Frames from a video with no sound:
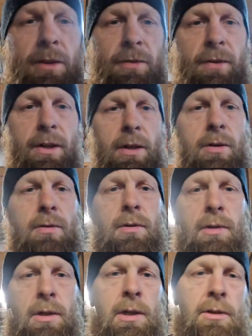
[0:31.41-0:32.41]
this video
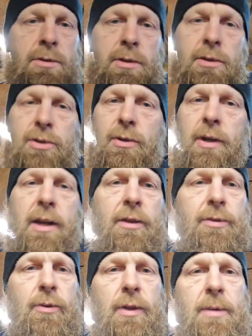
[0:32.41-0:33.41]
just going to show you how to
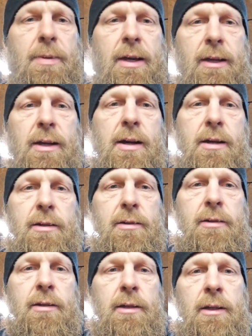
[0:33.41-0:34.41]
throw that back
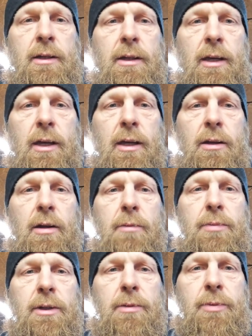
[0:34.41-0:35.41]
on and I'll
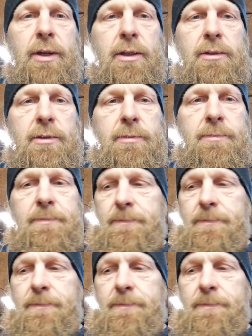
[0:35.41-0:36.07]
bleed the brakes.